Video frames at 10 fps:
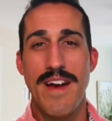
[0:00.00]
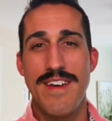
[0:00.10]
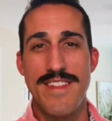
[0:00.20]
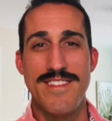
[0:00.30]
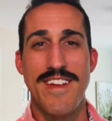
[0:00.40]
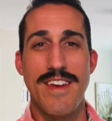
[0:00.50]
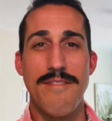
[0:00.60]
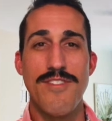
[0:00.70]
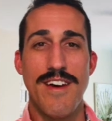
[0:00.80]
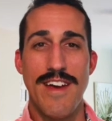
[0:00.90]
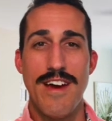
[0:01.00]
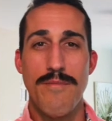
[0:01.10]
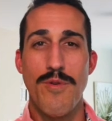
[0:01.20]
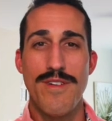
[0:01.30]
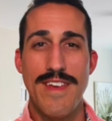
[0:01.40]
This is going to give you that
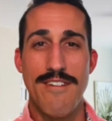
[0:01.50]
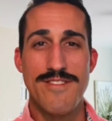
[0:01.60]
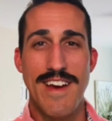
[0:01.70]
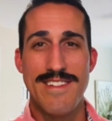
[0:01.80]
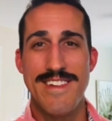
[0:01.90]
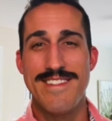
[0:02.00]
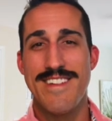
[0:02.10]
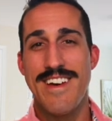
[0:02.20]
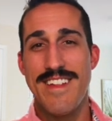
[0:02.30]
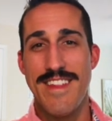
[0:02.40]
airport lounge access, the